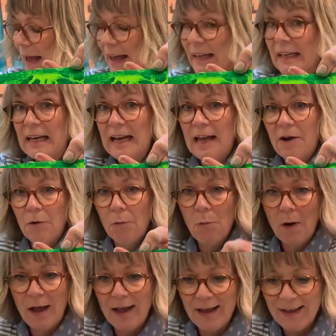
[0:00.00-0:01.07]
paint layer
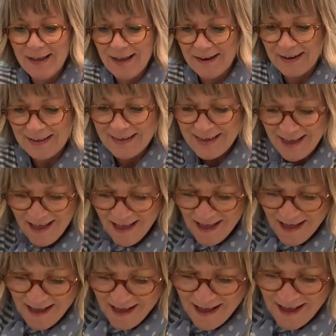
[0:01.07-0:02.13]
away, and
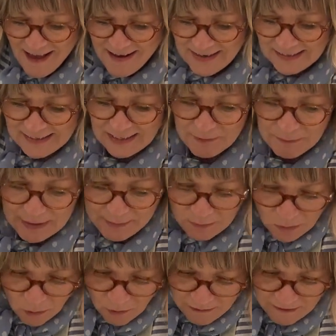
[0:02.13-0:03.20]
again let's get a bit
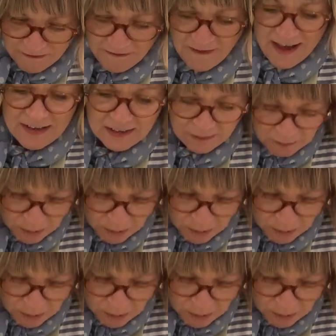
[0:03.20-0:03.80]
more effect,